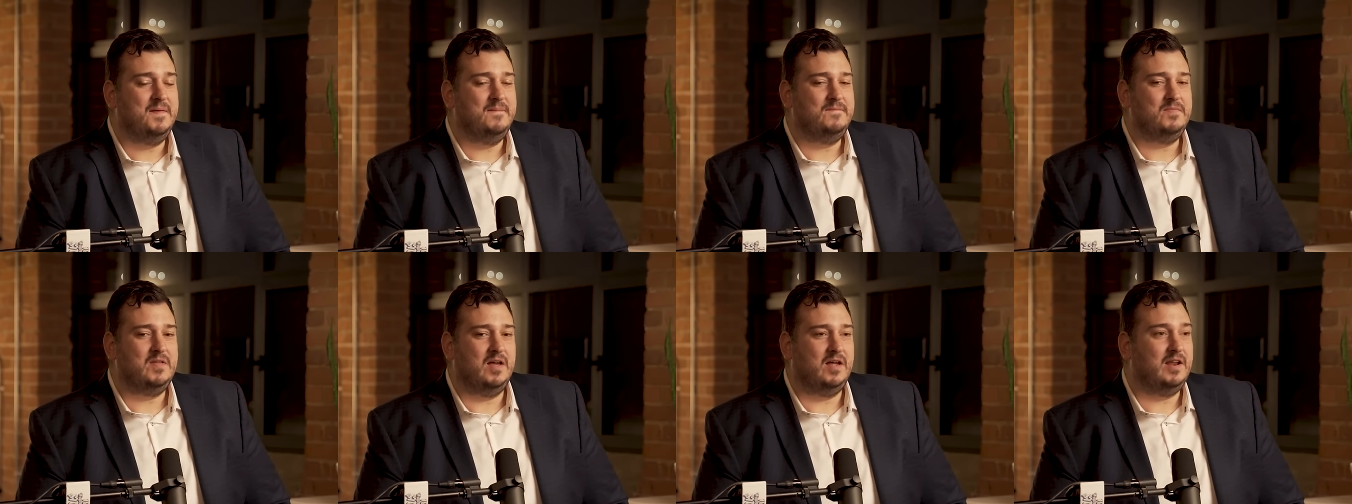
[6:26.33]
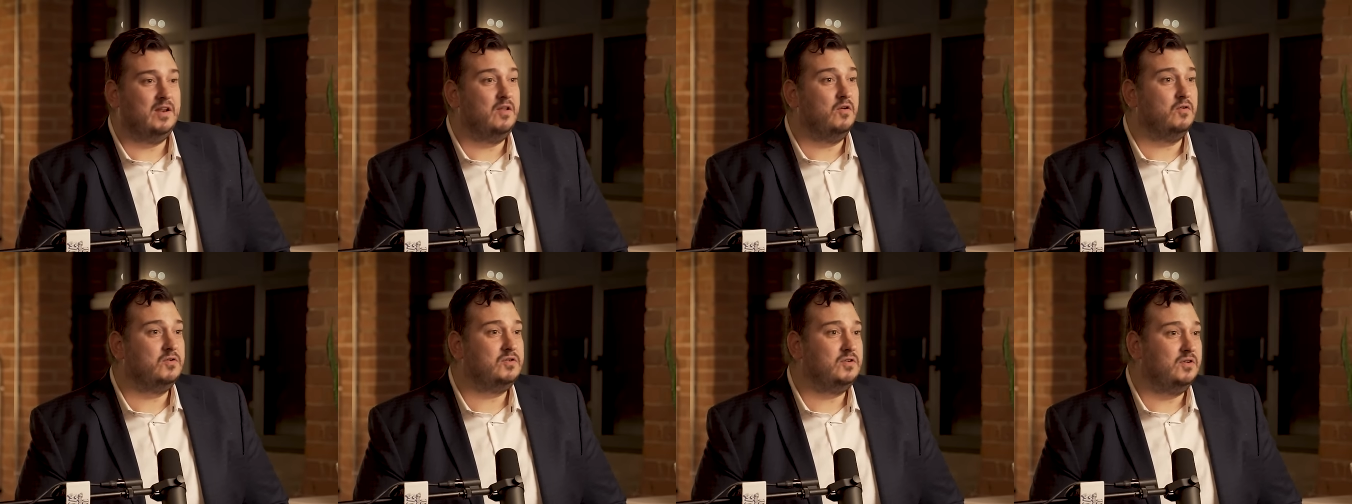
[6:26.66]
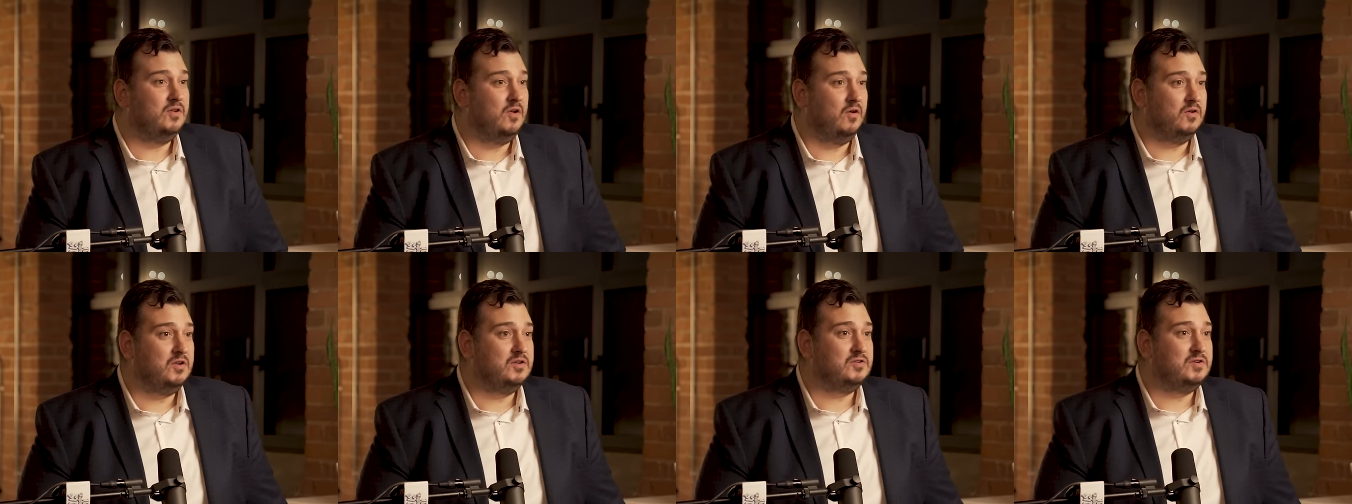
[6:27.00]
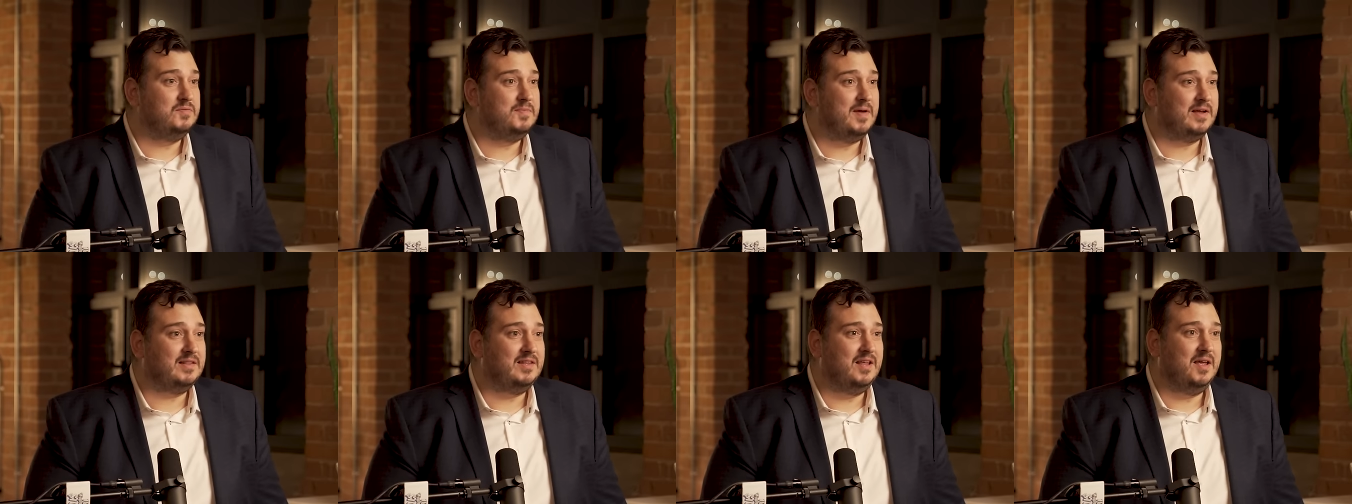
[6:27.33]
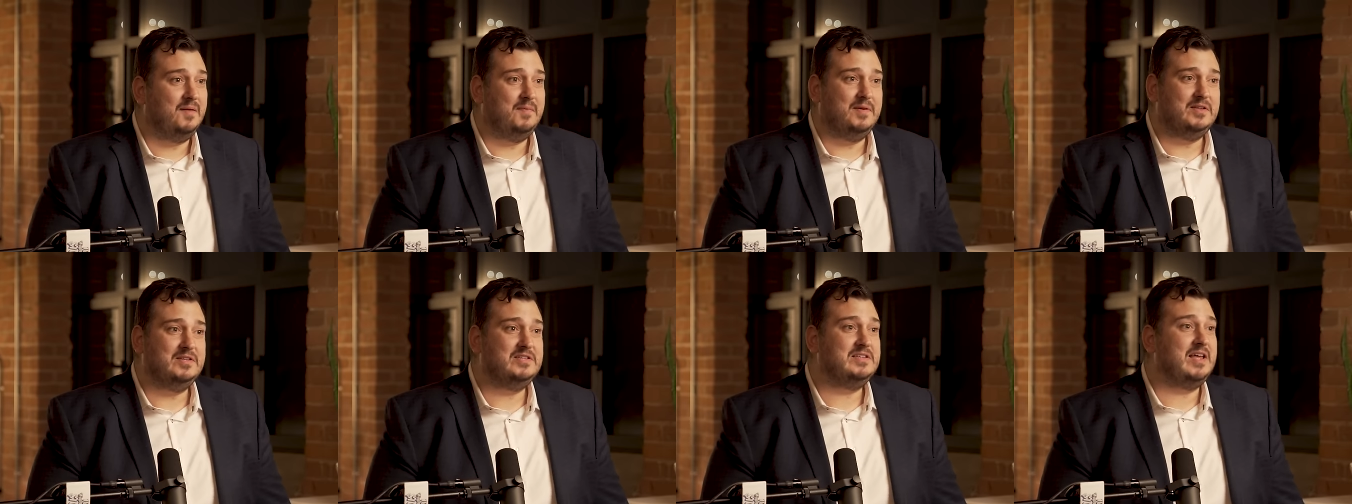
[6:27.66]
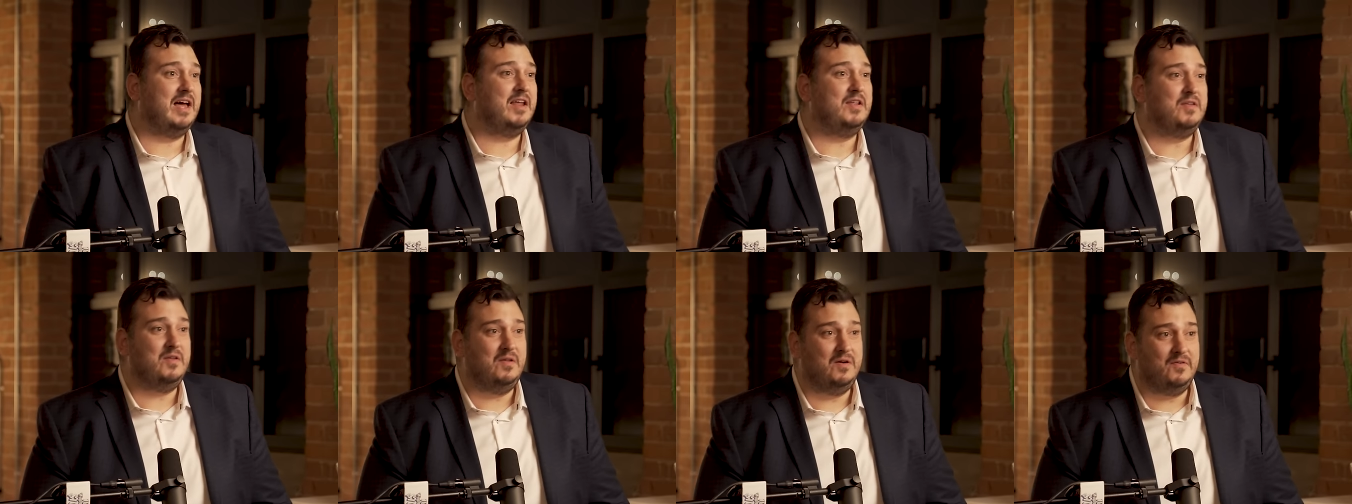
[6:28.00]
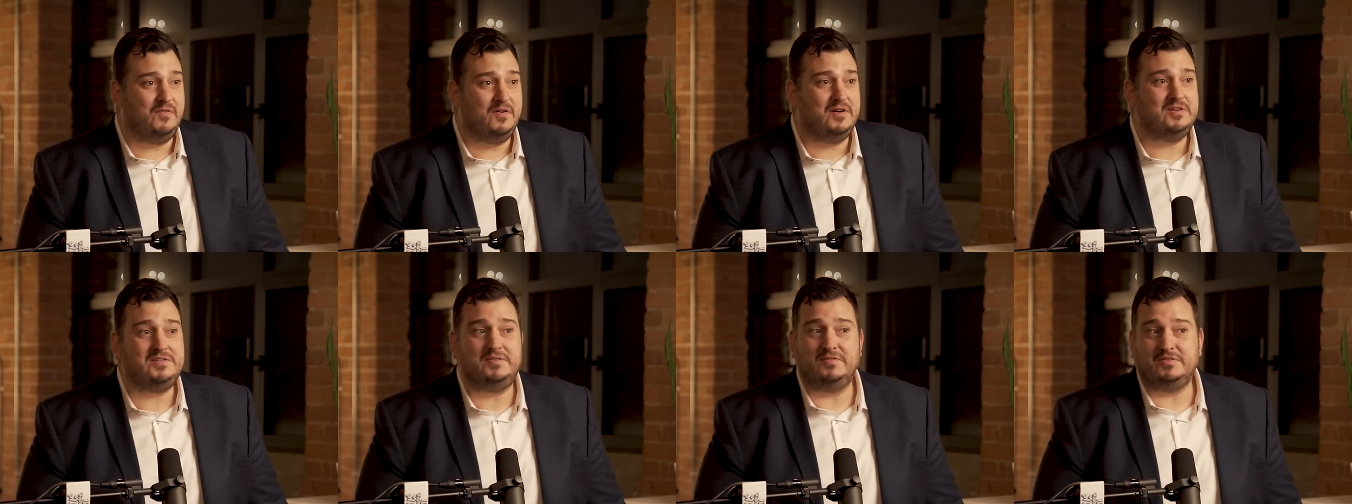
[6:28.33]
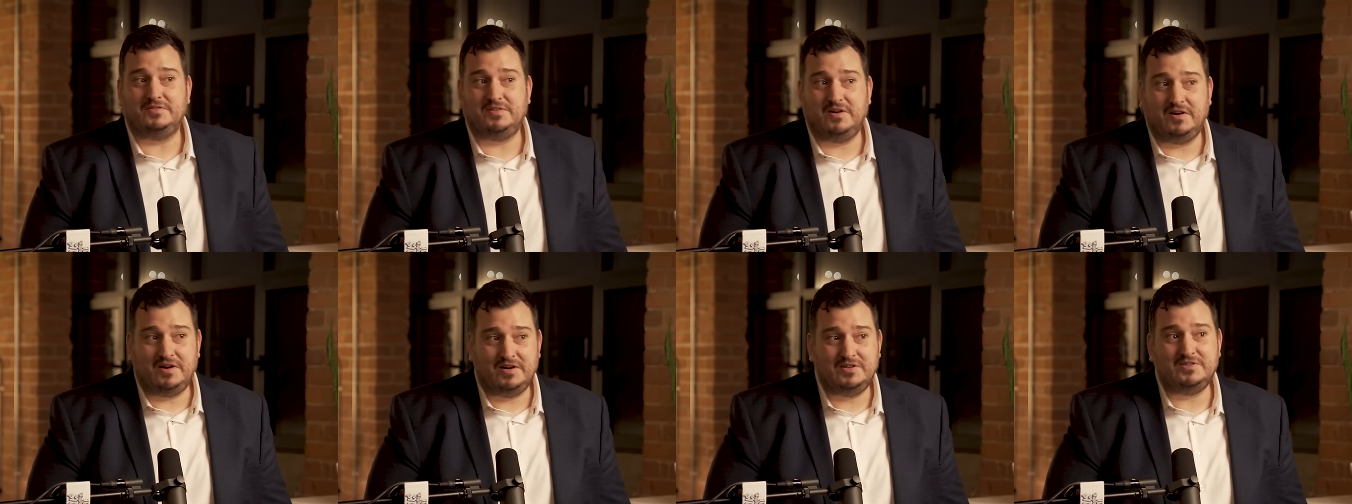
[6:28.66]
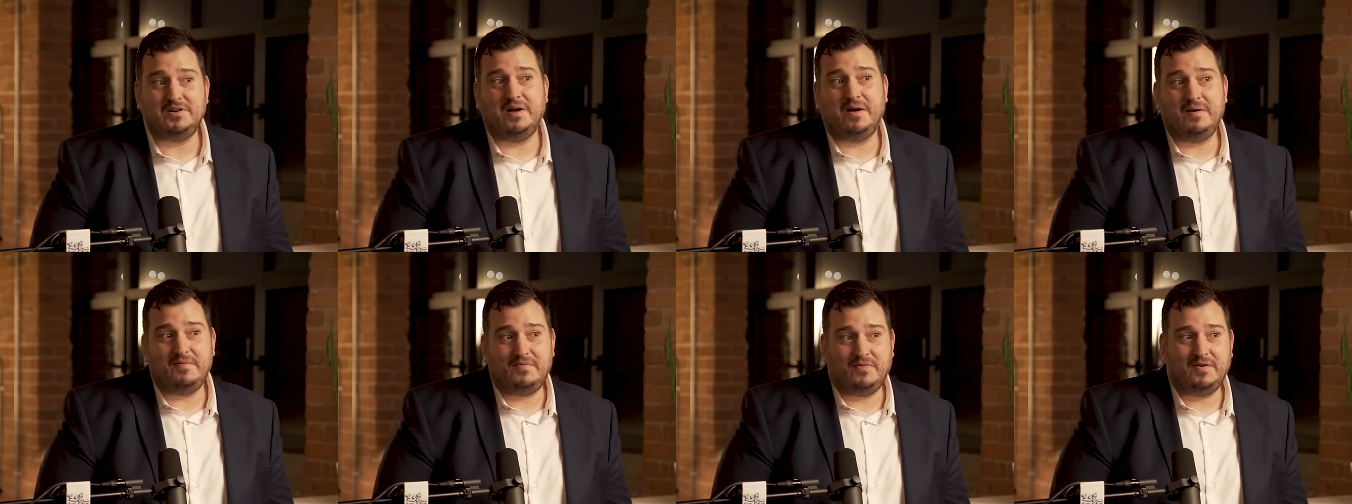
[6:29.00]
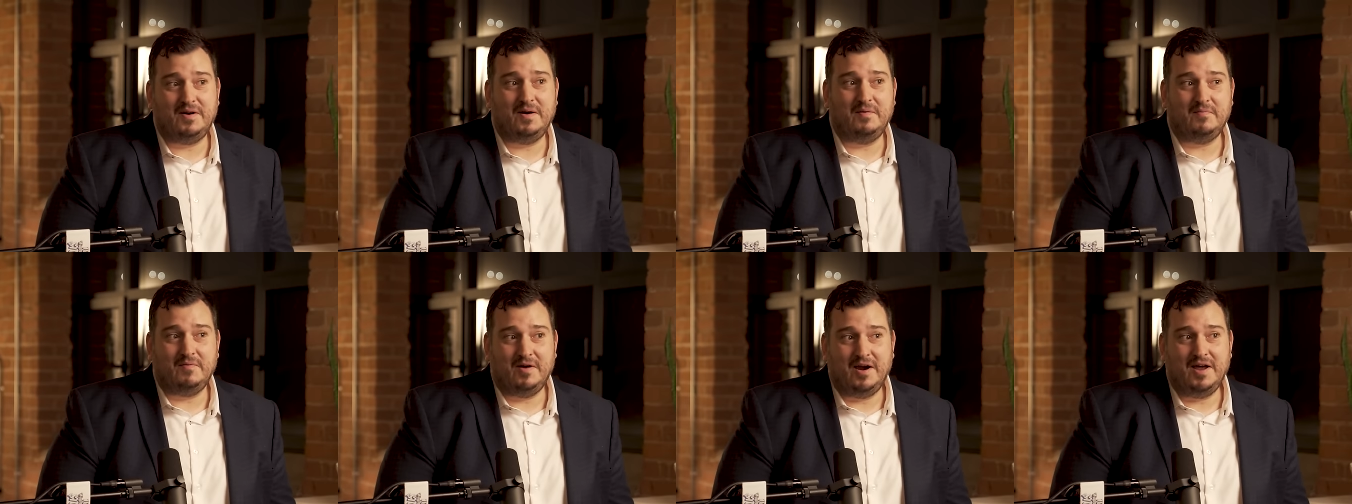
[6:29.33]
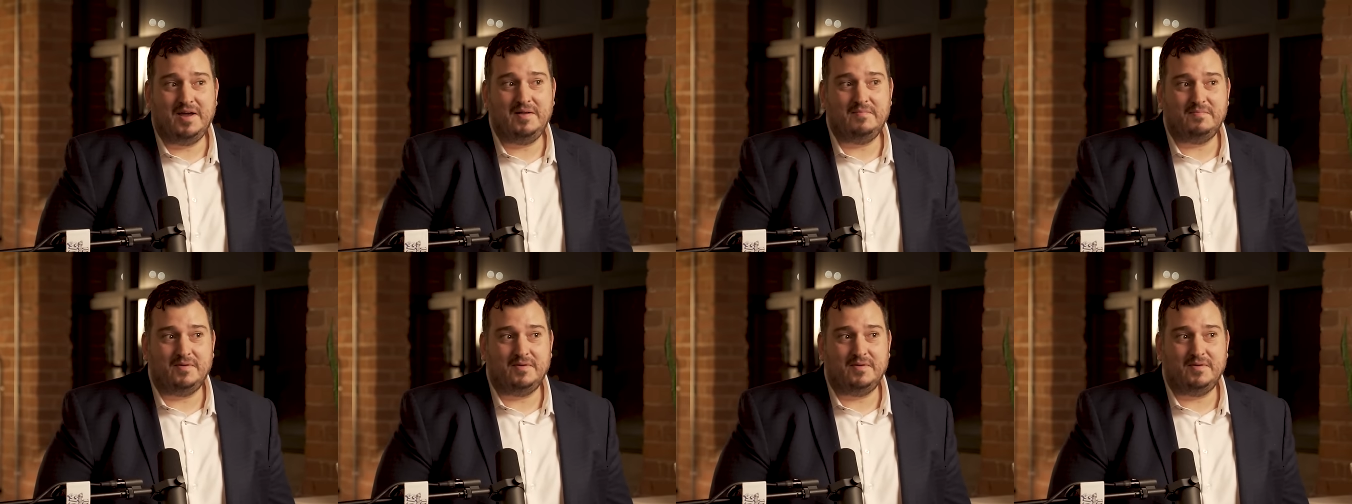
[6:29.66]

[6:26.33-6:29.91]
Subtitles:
Now, no disrespect to him. He's out of university, a starting job for him, right?